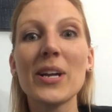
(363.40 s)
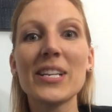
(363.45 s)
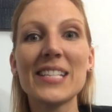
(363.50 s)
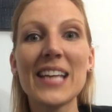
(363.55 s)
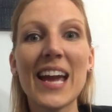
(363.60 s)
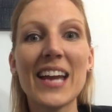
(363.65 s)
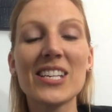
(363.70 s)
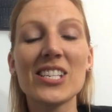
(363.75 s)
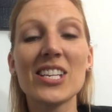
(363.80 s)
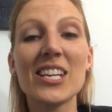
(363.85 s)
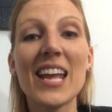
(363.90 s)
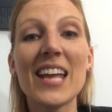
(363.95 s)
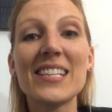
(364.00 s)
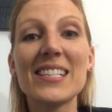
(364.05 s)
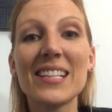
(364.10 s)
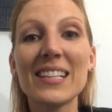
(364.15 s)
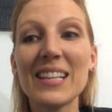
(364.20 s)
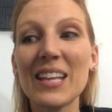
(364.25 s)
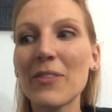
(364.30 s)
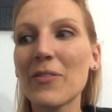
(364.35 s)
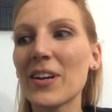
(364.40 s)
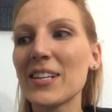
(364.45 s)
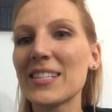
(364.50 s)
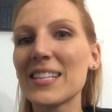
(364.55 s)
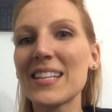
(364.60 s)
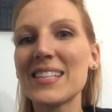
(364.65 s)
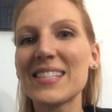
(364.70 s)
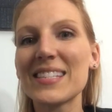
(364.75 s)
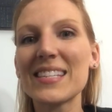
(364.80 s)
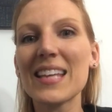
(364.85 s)
protection and
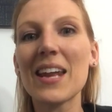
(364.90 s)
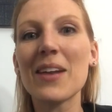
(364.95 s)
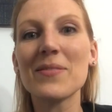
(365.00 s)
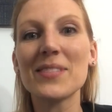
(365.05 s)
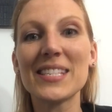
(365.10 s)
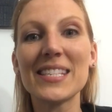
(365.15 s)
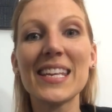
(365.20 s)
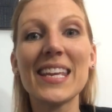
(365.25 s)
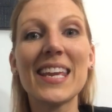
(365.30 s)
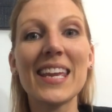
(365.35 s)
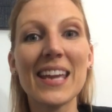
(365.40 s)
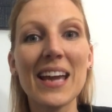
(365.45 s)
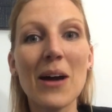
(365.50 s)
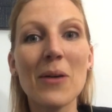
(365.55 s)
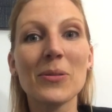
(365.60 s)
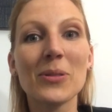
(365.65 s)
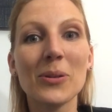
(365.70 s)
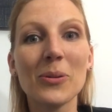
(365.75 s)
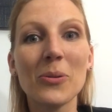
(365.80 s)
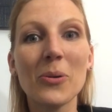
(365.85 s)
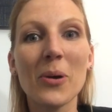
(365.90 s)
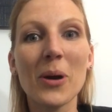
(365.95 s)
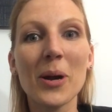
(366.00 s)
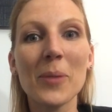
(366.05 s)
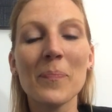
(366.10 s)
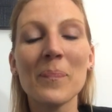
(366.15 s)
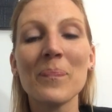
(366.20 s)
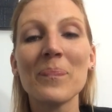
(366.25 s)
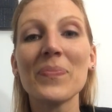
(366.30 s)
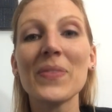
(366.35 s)
deliverance instead of seeking out the
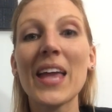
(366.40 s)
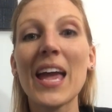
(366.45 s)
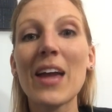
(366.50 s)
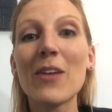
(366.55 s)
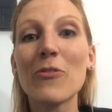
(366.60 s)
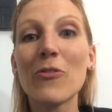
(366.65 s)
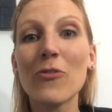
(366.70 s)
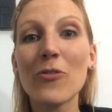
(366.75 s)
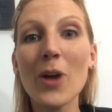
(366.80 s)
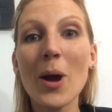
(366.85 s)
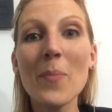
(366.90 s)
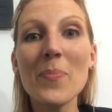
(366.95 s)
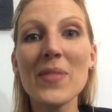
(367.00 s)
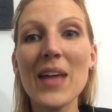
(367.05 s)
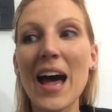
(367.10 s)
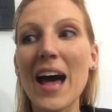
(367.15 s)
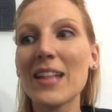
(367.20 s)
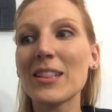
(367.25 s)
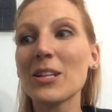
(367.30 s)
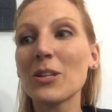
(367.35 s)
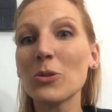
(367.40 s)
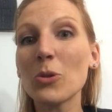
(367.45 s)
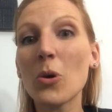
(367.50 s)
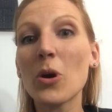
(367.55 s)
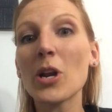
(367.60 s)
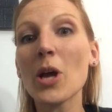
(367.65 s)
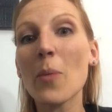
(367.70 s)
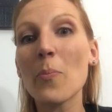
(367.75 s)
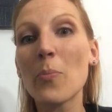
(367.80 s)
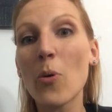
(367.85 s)
Lord. And from that, the
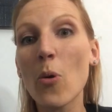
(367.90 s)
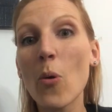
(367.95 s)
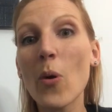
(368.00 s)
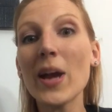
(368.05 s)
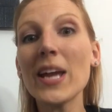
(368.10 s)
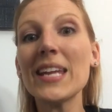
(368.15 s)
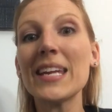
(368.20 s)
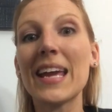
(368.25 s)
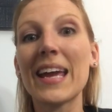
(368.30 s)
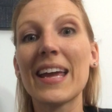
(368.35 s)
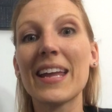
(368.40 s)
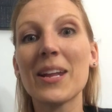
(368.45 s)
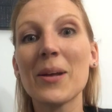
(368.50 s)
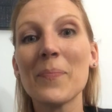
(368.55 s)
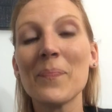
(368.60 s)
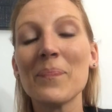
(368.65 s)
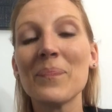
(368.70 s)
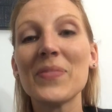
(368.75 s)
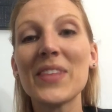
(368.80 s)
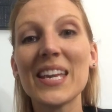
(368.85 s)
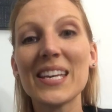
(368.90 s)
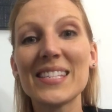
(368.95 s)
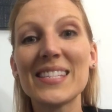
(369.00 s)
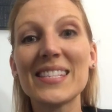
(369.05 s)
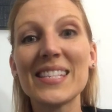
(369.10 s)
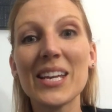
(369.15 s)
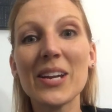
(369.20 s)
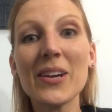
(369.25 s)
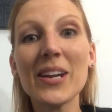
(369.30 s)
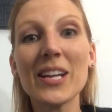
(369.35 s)
Lord appointed the
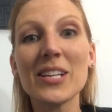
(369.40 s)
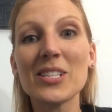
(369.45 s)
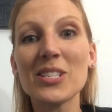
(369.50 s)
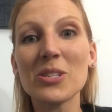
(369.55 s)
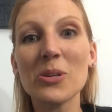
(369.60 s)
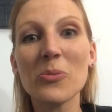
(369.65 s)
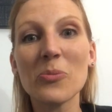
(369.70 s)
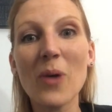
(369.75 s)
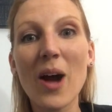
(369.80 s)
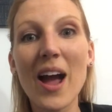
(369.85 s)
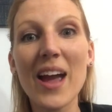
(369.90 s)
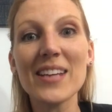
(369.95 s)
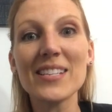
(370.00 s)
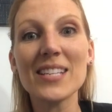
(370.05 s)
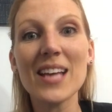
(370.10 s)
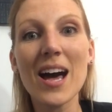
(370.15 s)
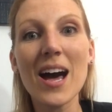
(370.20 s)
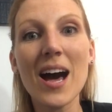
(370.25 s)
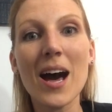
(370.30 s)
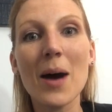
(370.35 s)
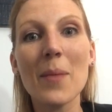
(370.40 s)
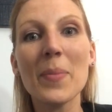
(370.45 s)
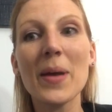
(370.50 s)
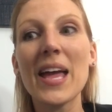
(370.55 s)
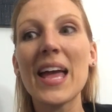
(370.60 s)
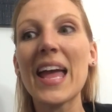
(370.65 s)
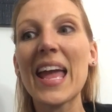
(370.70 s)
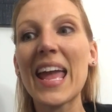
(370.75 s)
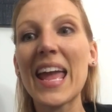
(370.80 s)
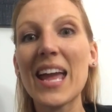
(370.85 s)
Assyrians to rise up
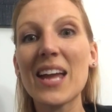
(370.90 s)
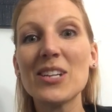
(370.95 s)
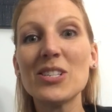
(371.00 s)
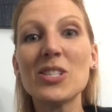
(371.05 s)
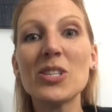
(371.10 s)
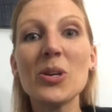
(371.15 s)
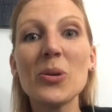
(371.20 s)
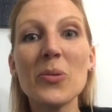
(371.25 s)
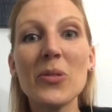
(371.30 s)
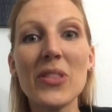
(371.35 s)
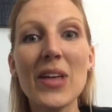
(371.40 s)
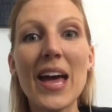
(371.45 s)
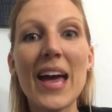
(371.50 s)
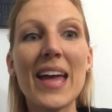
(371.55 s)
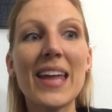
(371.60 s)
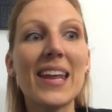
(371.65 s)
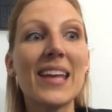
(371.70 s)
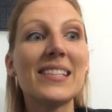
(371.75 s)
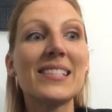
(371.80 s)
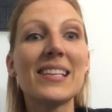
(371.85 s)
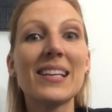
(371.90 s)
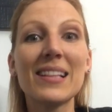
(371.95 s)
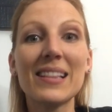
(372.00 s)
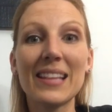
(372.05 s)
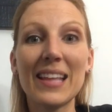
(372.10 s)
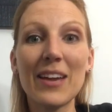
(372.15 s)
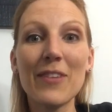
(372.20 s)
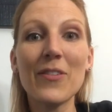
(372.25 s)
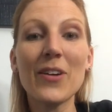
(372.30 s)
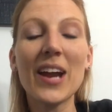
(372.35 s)
and to then
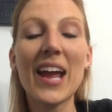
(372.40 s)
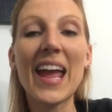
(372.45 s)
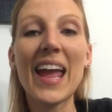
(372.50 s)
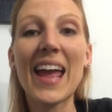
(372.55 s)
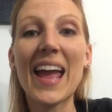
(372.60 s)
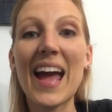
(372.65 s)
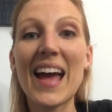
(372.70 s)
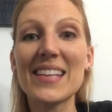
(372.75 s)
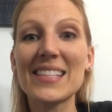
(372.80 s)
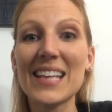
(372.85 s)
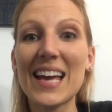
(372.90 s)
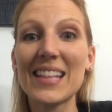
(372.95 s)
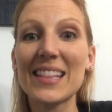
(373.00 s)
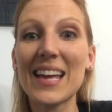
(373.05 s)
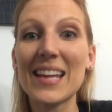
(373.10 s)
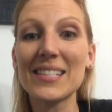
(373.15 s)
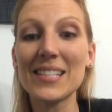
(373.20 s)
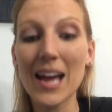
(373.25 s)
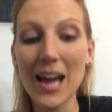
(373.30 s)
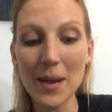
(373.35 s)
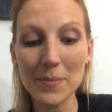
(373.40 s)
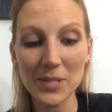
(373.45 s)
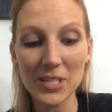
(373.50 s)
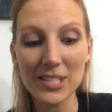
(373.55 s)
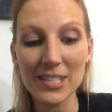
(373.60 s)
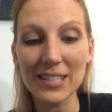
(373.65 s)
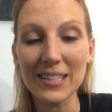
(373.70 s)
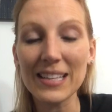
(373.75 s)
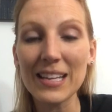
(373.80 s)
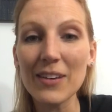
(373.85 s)
deliver Ahaz at that time,
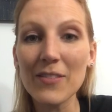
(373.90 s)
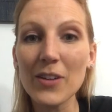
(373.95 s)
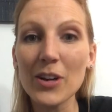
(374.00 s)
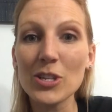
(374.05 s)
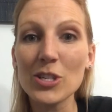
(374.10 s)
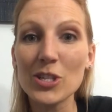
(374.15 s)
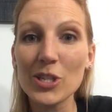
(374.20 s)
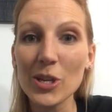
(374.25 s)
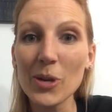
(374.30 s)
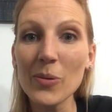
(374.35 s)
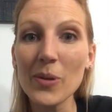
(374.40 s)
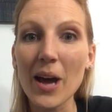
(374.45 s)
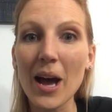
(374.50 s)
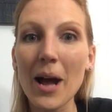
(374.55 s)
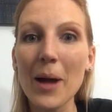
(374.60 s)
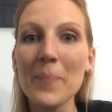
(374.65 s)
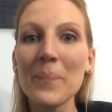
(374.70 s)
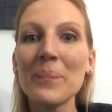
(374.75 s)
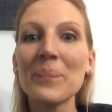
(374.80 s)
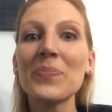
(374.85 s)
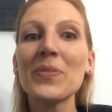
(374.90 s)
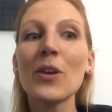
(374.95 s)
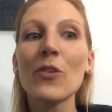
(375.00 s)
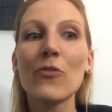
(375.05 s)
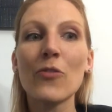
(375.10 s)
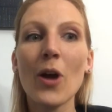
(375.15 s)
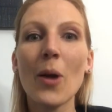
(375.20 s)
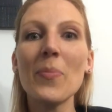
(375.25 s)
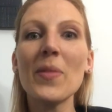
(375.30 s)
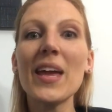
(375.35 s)
to deliver Judah
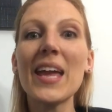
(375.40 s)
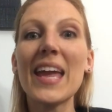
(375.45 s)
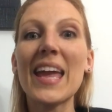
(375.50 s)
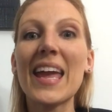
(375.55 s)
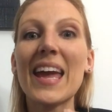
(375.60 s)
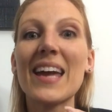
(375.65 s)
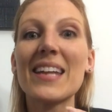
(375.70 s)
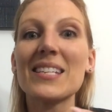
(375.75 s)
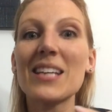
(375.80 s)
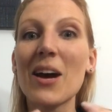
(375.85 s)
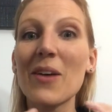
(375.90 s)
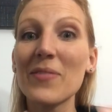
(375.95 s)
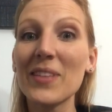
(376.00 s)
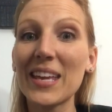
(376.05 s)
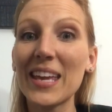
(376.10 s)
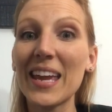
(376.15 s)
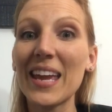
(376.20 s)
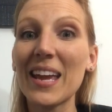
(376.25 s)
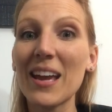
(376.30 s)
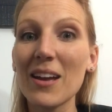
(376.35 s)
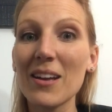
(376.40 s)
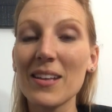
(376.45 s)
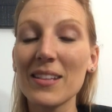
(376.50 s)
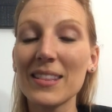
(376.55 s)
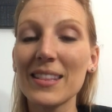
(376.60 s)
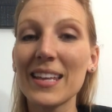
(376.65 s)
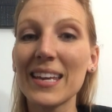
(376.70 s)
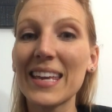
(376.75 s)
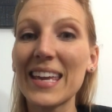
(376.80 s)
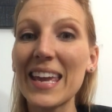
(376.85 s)
from the hand of the king,
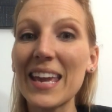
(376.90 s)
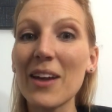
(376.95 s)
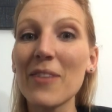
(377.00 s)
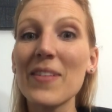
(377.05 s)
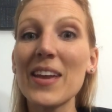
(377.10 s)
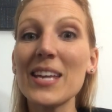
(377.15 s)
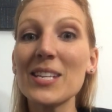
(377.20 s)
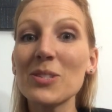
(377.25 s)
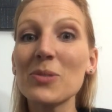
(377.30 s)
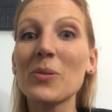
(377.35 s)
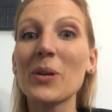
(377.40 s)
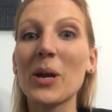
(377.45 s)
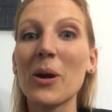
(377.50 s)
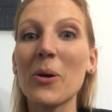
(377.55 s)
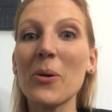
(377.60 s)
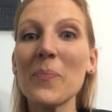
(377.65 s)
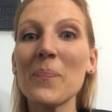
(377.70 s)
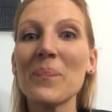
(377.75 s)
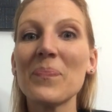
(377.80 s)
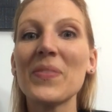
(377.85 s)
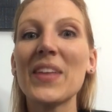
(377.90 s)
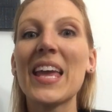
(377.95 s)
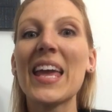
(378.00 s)
the king of Israel